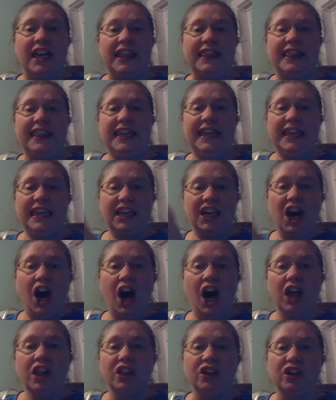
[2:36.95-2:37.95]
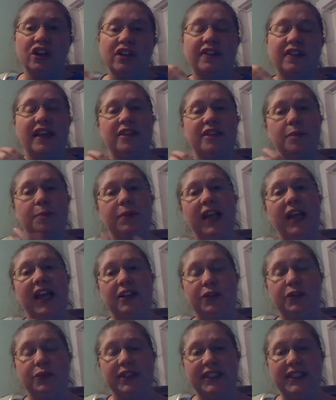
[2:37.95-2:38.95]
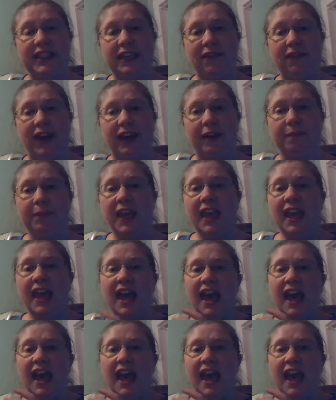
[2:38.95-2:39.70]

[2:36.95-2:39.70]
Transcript: the color that the plant is receiving.